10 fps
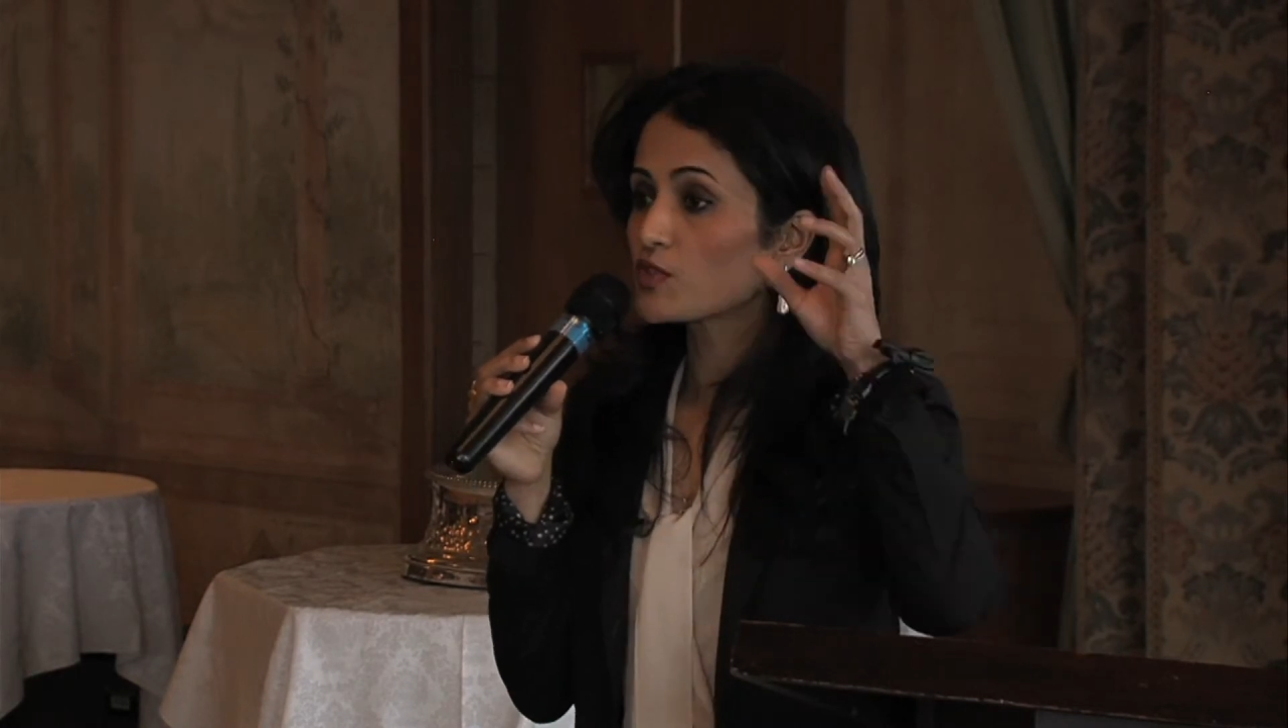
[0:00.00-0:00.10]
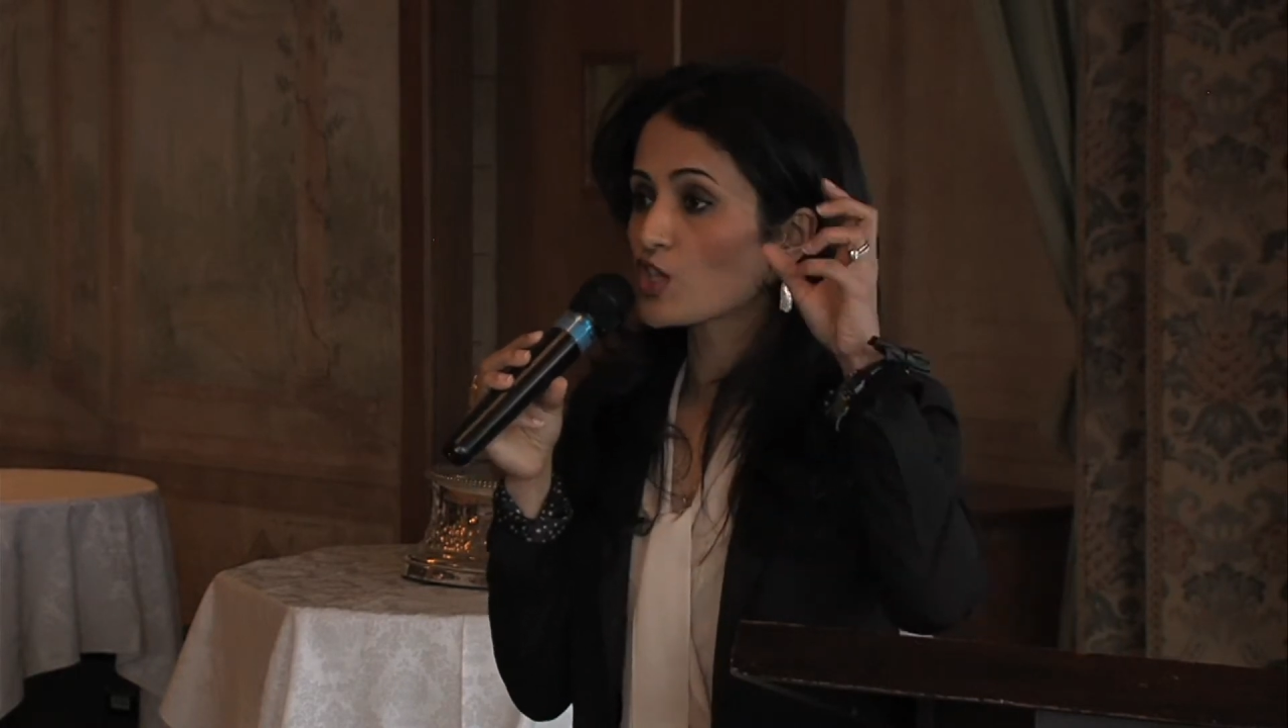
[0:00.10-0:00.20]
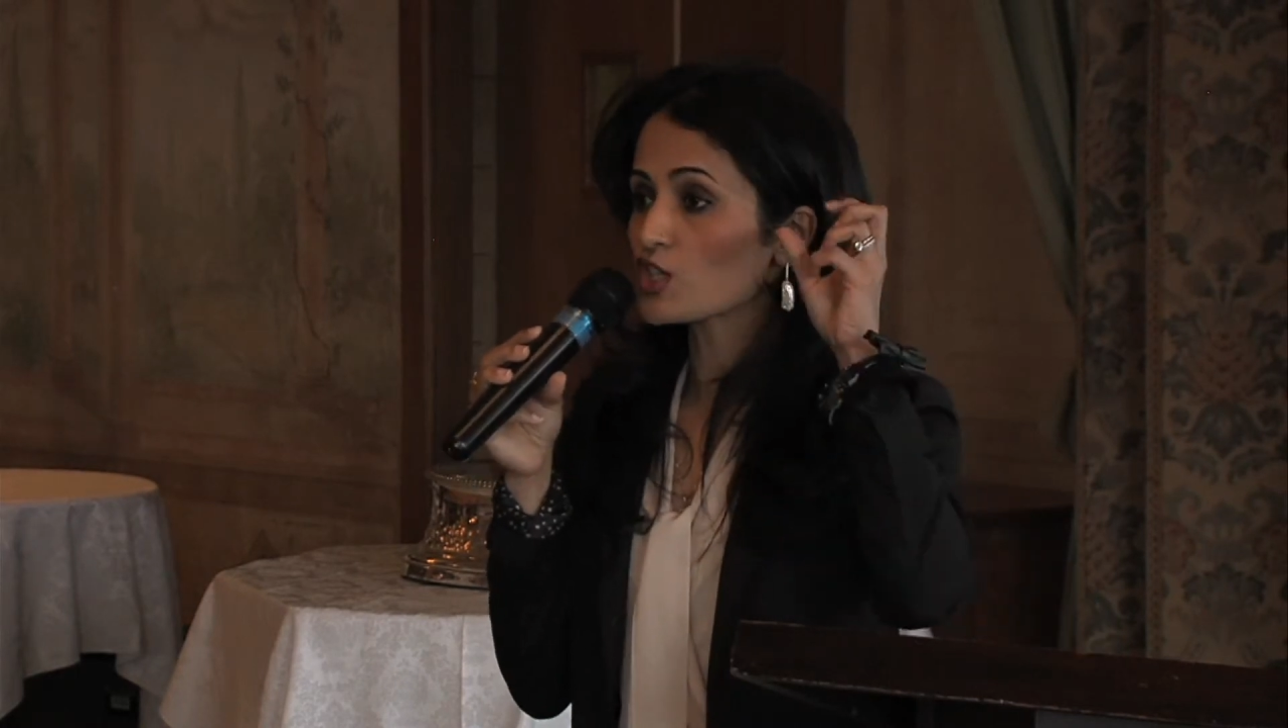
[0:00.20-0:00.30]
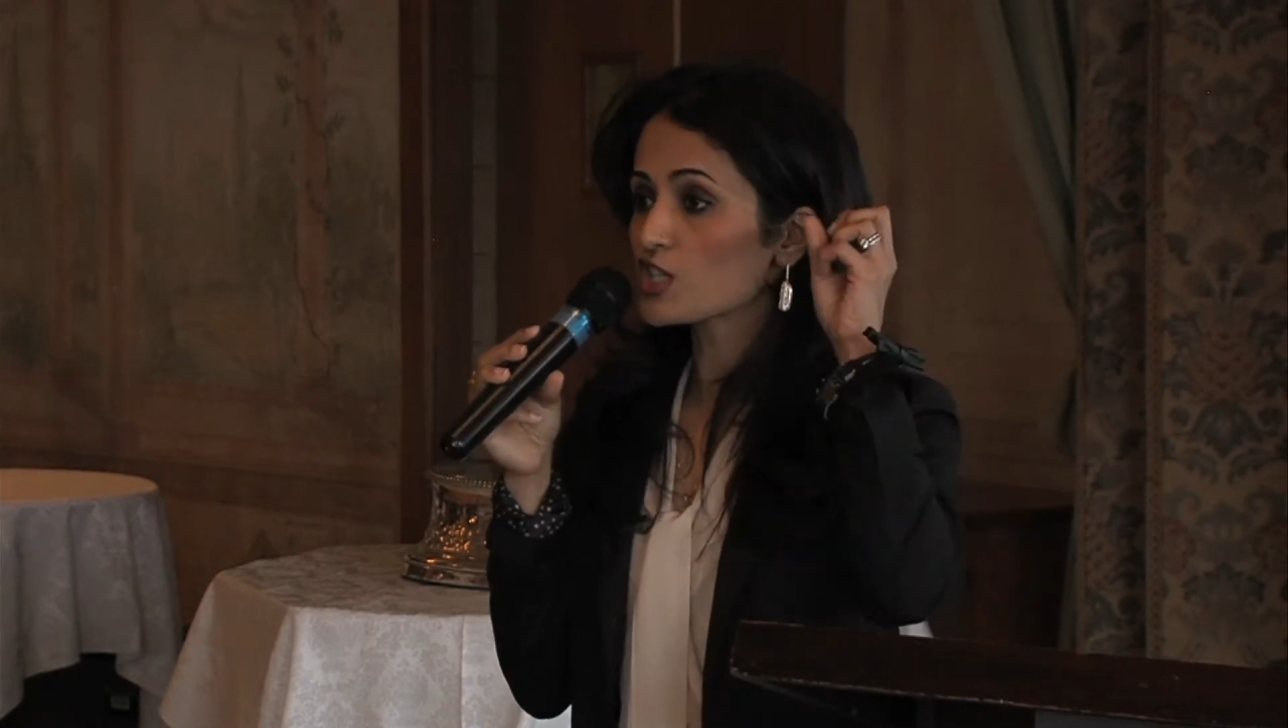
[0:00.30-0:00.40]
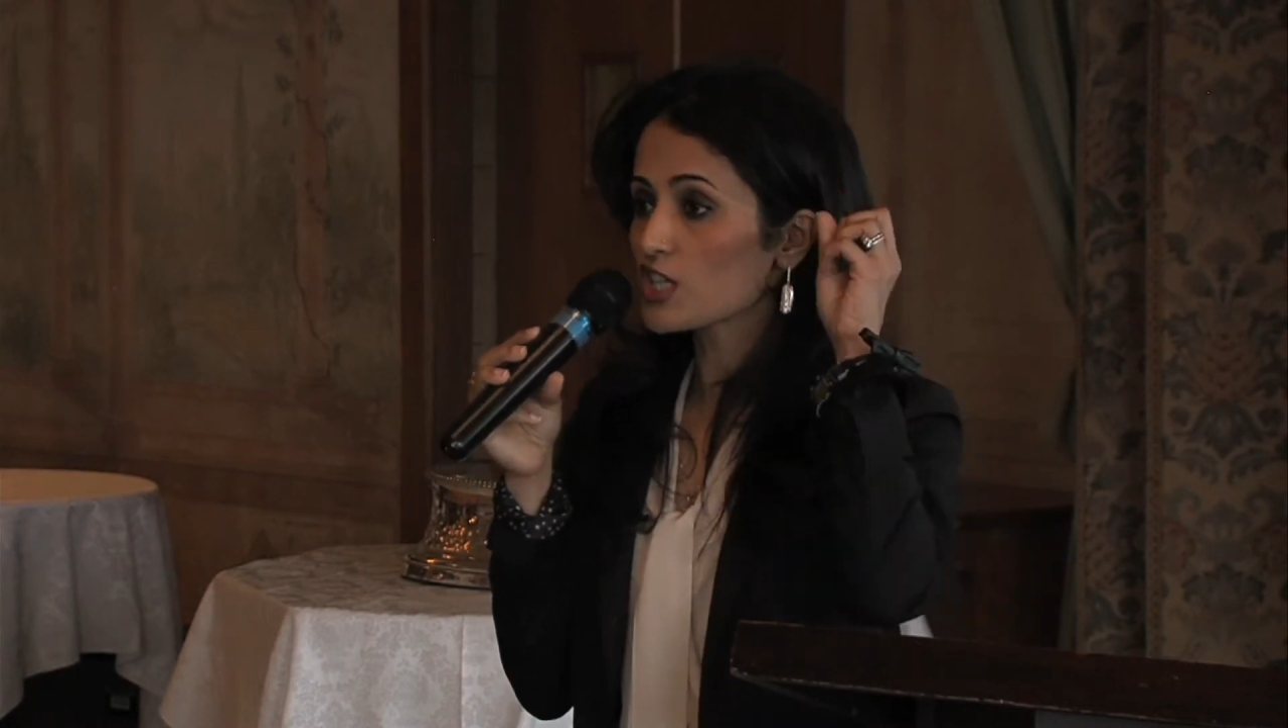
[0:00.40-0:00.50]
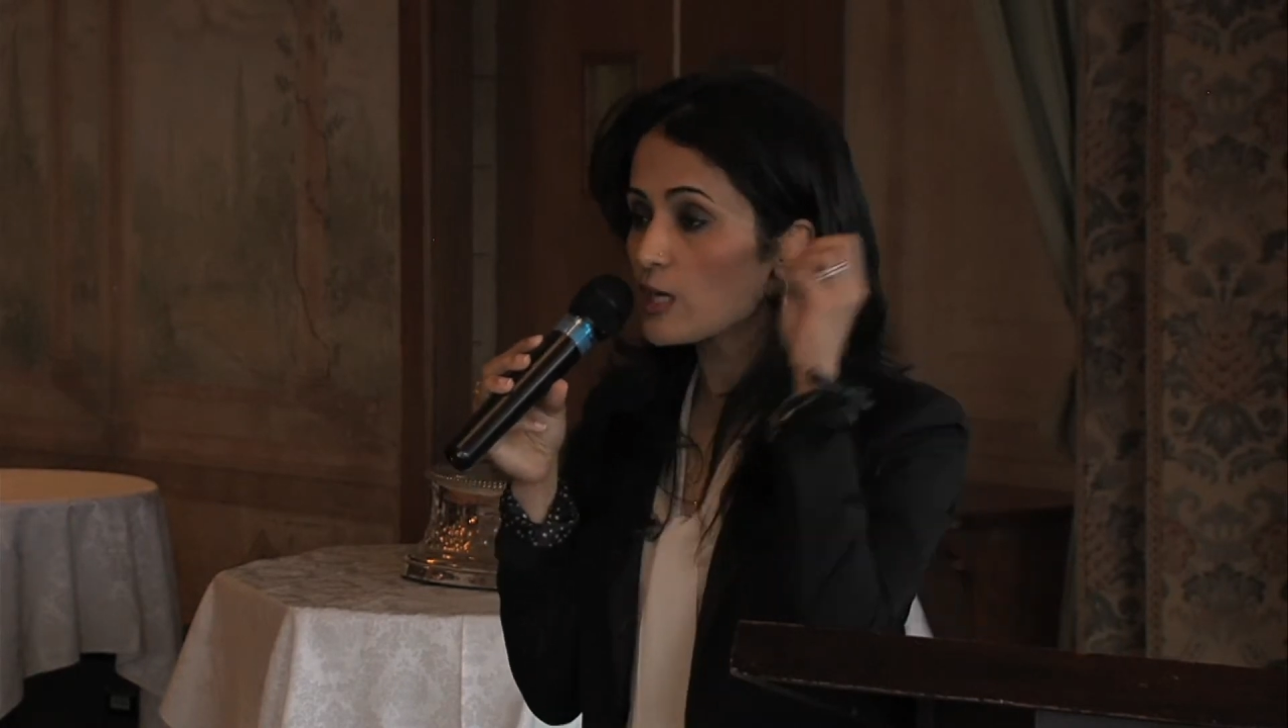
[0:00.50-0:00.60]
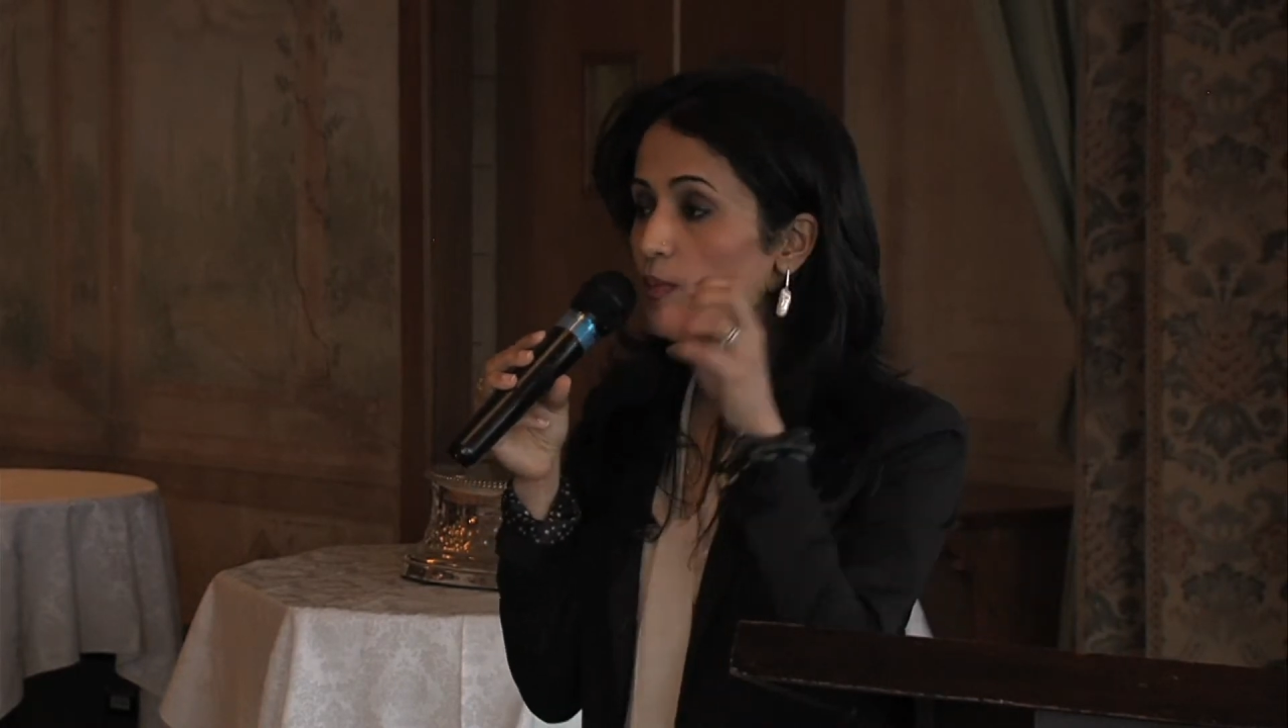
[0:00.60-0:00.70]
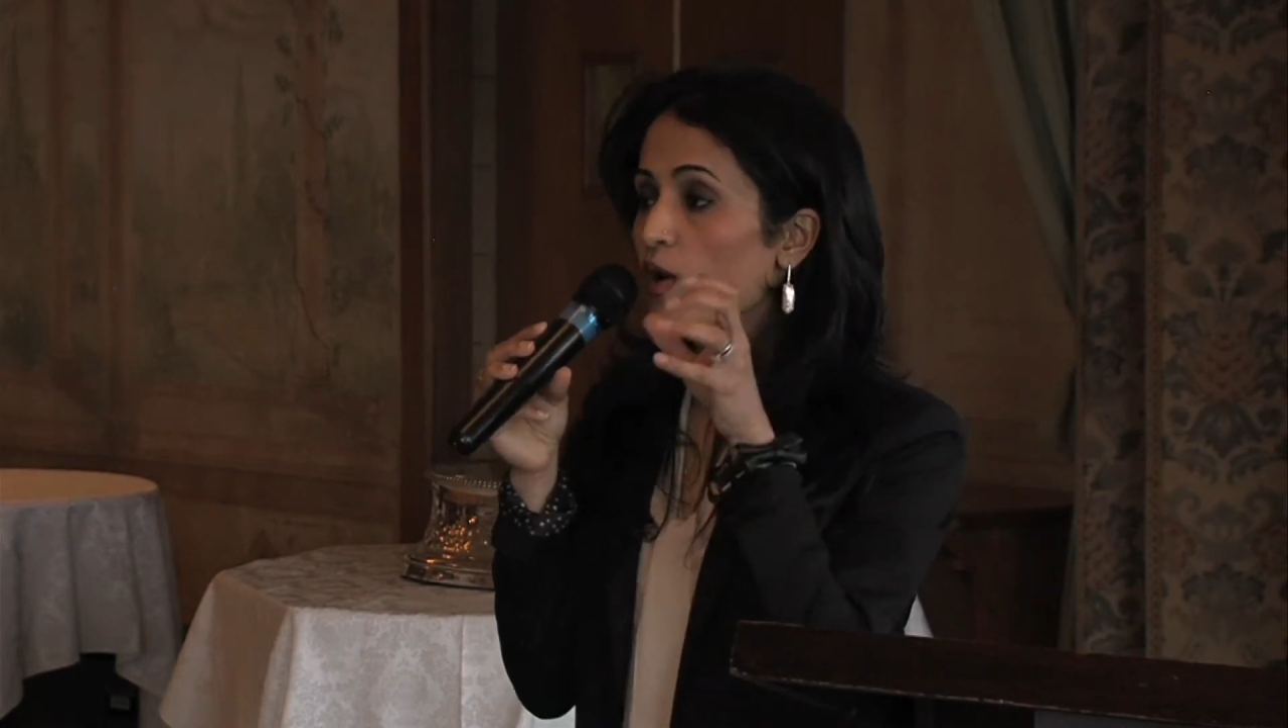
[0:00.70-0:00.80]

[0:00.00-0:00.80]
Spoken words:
Just keep